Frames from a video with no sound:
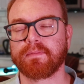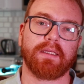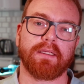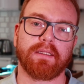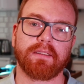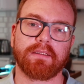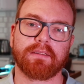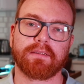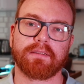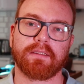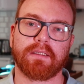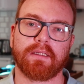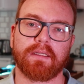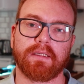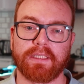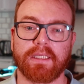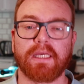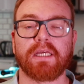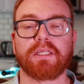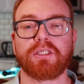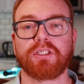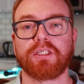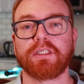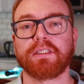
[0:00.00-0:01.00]
it
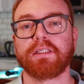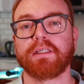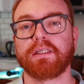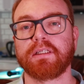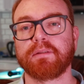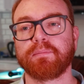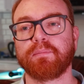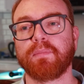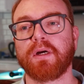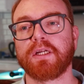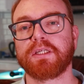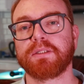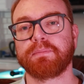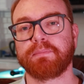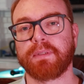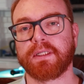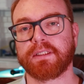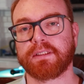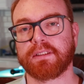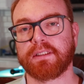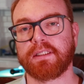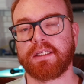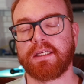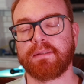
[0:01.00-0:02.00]
can generate much
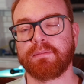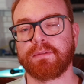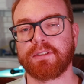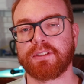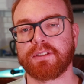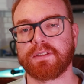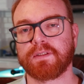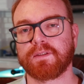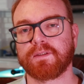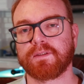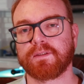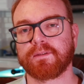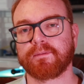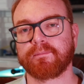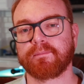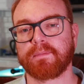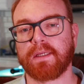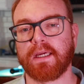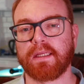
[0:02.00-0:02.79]
better images.